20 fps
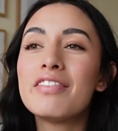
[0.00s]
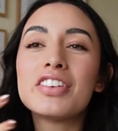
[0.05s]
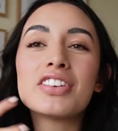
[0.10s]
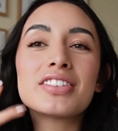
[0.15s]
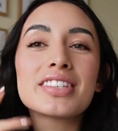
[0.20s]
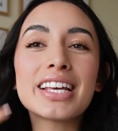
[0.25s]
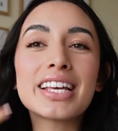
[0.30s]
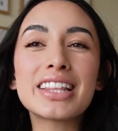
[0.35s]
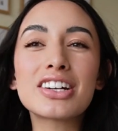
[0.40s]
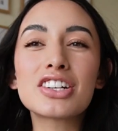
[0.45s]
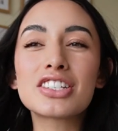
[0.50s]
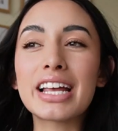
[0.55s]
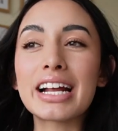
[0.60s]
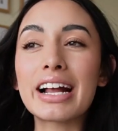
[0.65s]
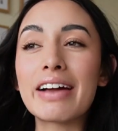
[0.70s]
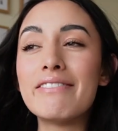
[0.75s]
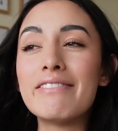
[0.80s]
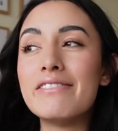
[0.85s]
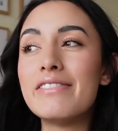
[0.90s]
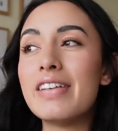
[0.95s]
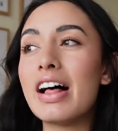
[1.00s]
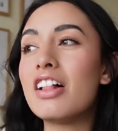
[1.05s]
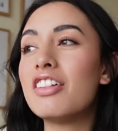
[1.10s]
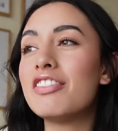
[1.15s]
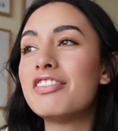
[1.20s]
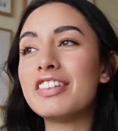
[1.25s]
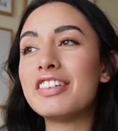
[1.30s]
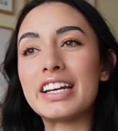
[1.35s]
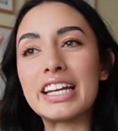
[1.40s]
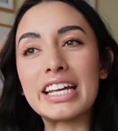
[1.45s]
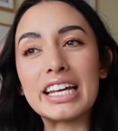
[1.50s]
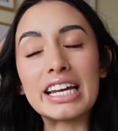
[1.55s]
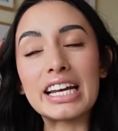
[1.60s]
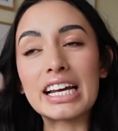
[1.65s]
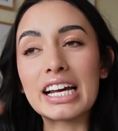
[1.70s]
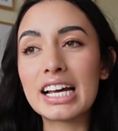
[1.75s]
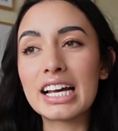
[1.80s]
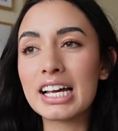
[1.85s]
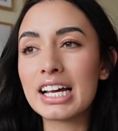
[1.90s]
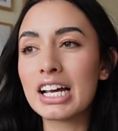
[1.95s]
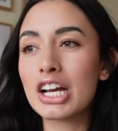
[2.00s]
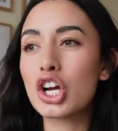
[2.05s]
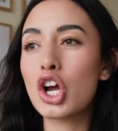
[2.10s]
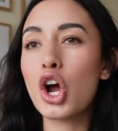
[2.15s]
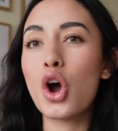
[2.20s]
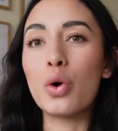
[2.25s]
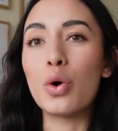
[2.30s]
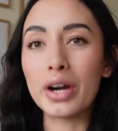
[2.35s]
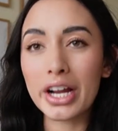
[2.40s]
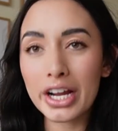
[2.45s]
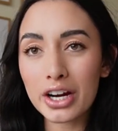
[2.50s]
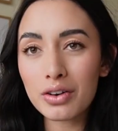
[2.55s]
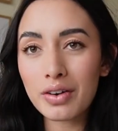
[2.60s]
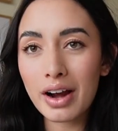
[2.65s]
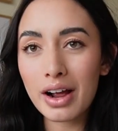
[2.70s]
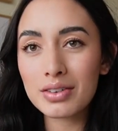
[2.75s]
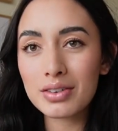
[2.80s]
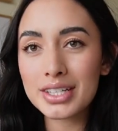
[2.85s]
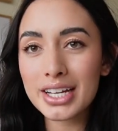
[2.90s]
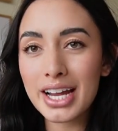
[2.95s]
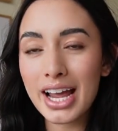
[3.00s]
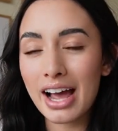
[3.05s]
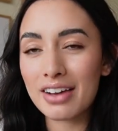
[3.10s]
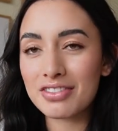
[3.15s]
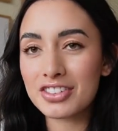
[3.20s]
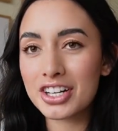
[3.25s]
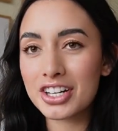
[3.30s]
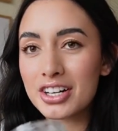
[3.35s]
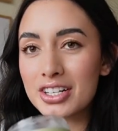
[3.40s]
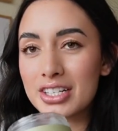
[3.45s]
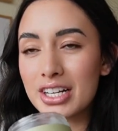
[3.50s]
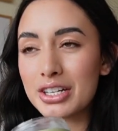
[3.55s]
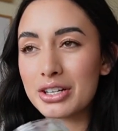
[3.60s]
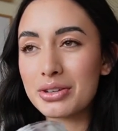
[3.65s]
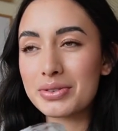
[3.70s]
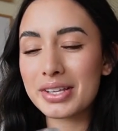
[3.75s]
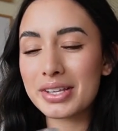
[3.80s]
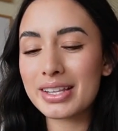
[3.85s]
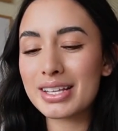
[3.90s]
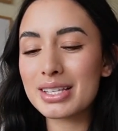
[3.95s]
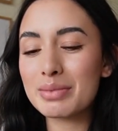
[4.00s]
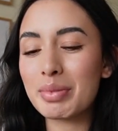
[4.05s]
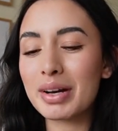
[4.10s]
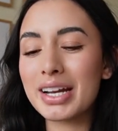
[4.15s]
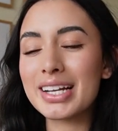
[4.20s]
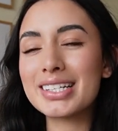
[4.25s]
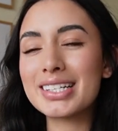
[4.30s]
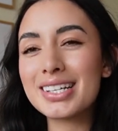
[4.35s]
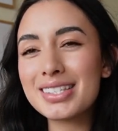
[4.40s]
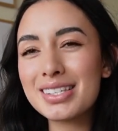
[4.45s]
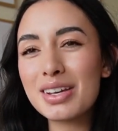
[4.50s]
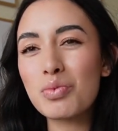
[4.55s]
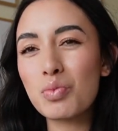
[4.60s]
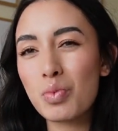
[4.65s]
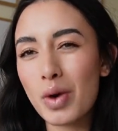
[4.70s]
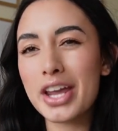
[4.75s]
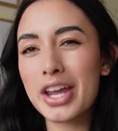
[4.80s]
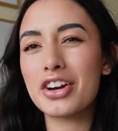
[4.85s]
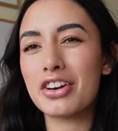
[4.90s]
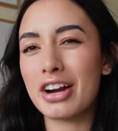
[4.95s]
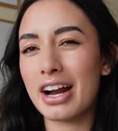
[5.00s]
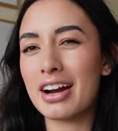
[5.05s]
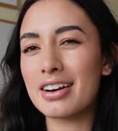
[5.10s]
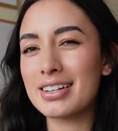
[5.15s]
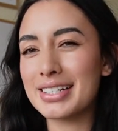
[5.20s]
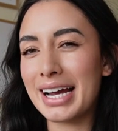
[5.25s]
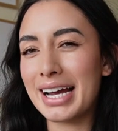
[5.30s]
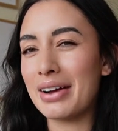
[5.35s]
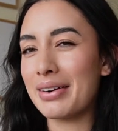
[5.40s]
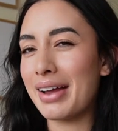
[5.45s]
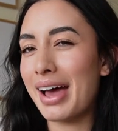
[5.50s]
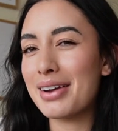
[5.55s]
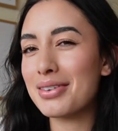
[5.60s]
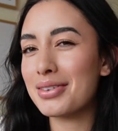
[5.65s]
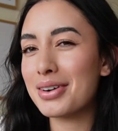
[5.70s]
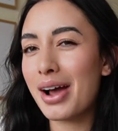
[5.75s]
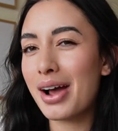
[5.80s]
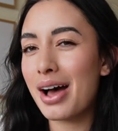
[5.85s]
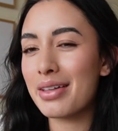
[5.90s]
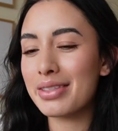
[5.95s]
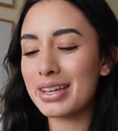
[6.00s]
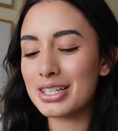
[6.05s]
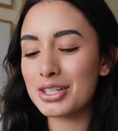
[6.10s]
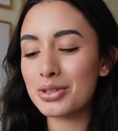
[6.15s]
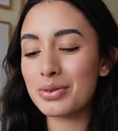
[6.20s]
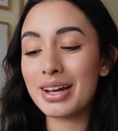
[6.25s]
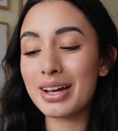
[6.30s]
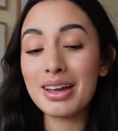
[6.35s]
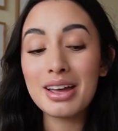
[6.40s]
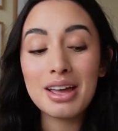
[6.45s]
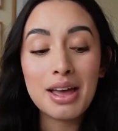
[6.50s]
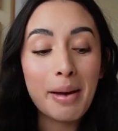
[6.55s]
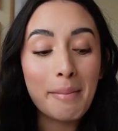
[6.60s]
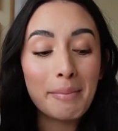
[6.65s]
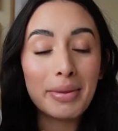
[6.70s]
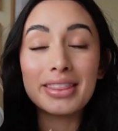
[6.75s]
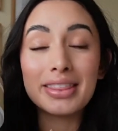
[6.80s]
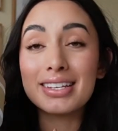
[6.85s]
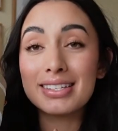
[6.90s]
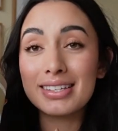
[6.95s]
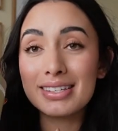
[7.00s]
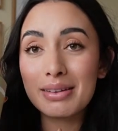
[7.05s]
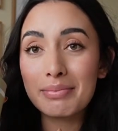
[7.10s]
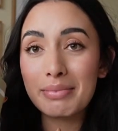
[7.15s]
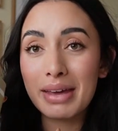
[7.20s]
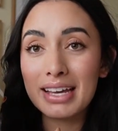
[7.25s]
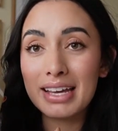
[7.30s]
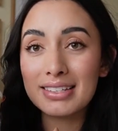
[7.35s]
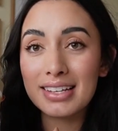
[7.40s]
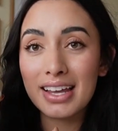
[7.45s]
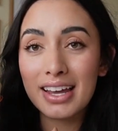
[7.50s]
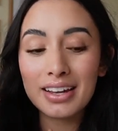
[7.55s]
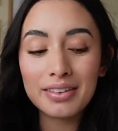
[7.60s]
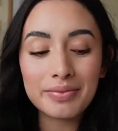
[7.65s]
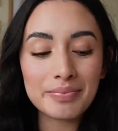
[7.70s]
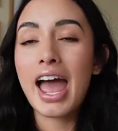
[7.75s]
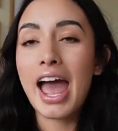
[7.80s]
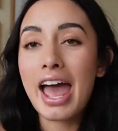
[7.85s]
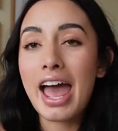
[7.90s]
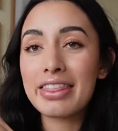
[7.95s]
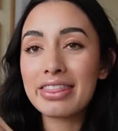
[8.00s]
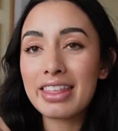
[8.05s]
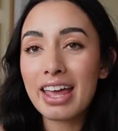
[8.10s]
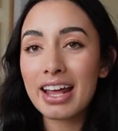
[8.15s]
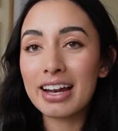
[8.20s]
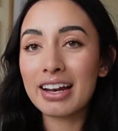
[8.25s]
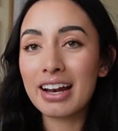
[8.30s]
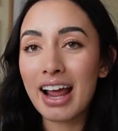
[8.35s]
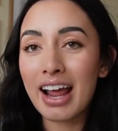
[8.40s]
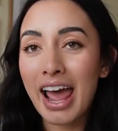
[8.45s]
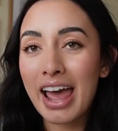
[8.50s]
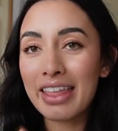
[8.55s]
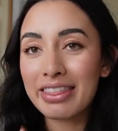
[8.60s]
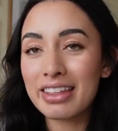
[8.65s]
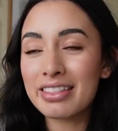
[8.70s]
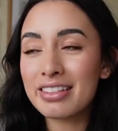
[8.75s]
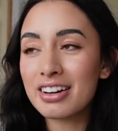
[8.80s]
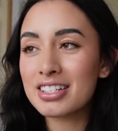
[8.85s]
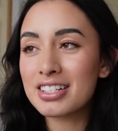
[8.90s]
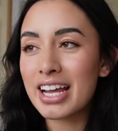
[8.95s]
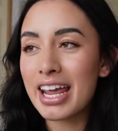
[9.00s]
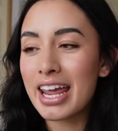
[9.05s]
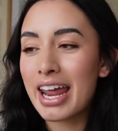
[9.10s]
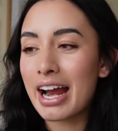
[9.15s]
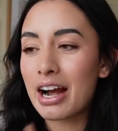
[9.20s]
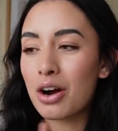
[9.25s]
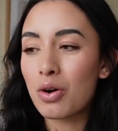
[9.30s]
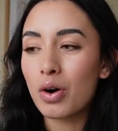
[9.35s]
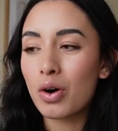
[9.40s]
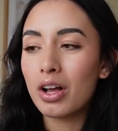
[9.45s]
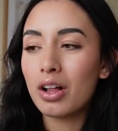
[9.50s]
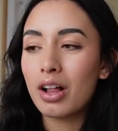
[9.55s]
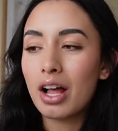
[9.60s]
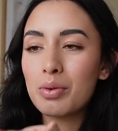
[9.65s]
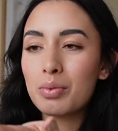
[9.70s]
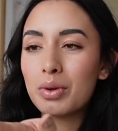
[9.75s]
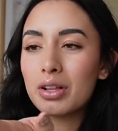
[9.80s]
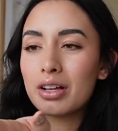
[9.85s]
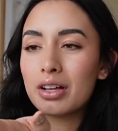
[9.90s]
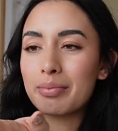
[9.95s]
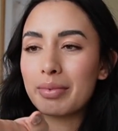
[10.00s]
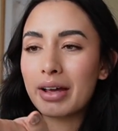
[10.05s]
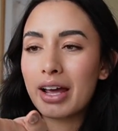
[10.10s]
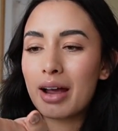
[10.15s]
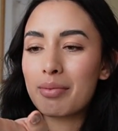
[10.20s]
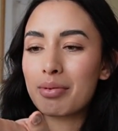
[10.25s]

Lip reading: like there's like a velvety coating around it after you're done using this, but it doesn't weigh your hair down. I don't know how they do it, but this is amazing. And then their Day hair oil, I will admit, I